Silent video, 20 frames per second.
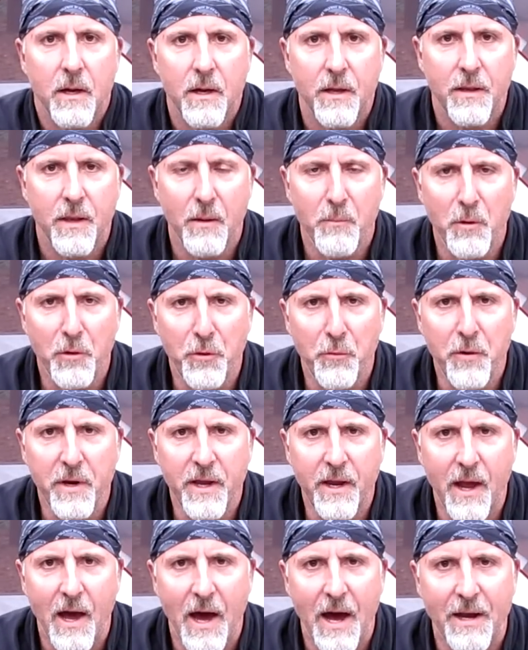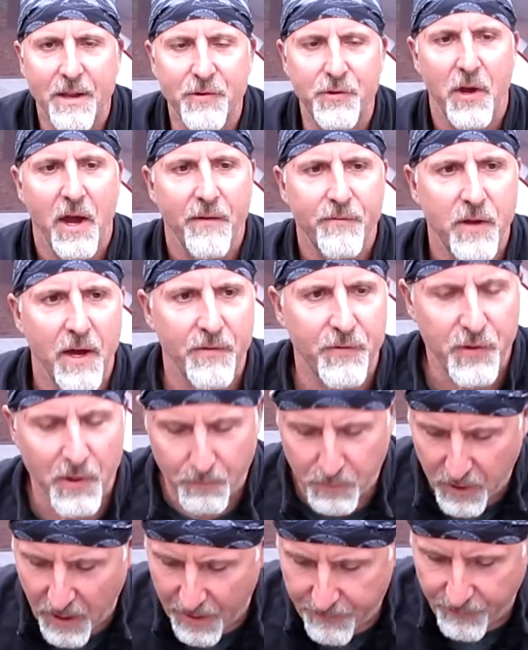Number 3 con is you have to have
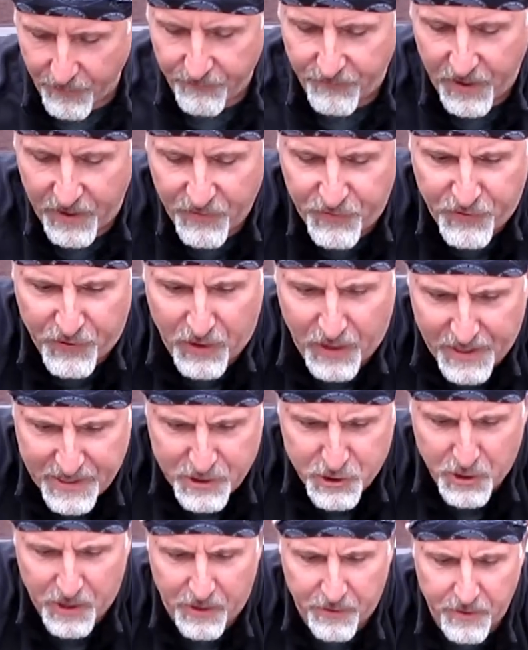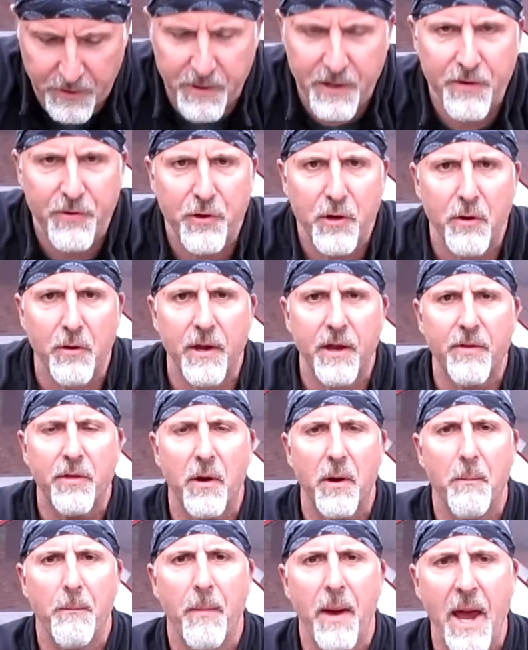some type of insulation underneath you,
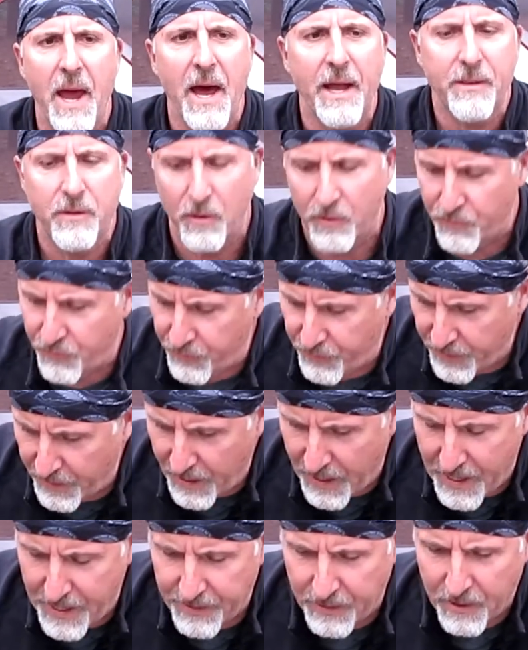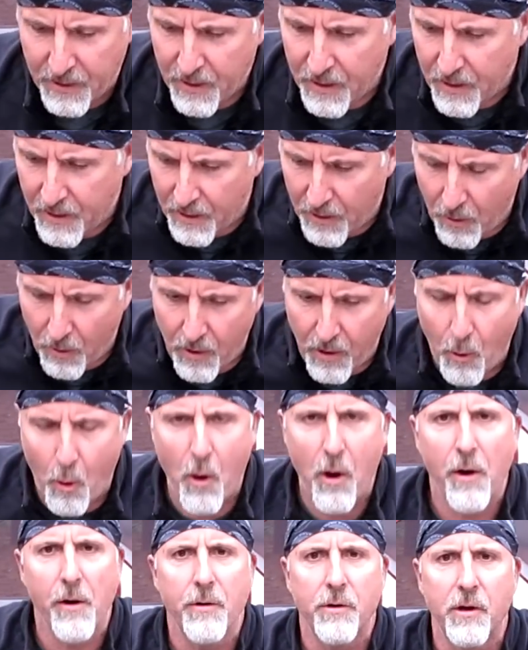either a mat you sit on
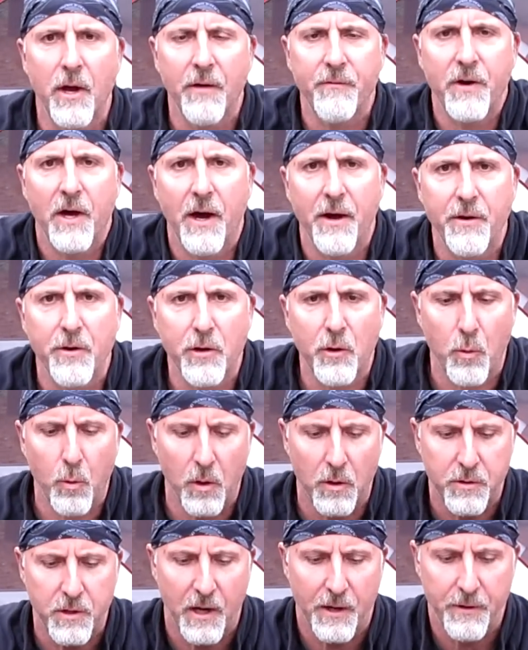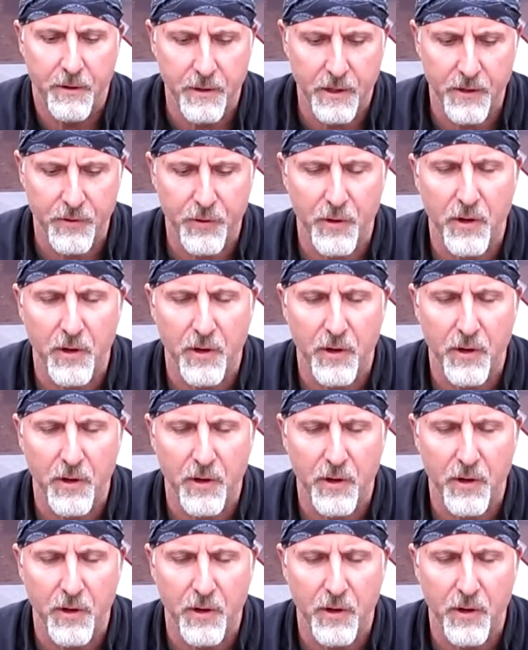or you have an underquilt underneath